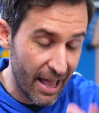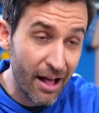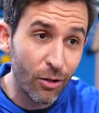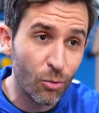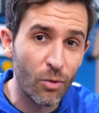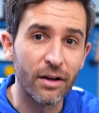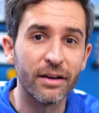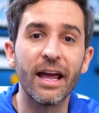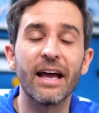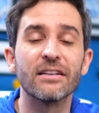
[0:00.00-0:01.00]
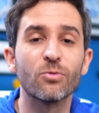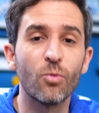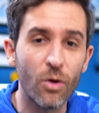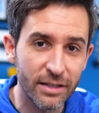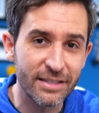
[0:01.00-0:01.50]
L1 has
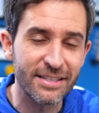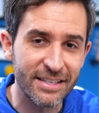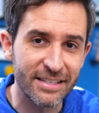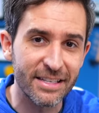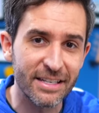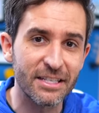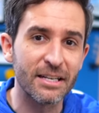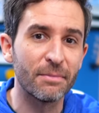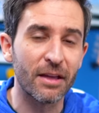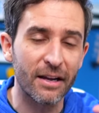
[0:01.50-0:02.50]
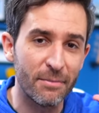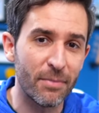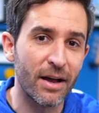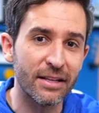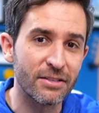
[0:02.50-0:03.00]
1 CCD chip that
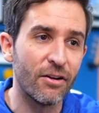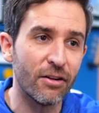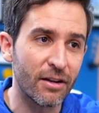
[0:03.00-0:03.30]
combines all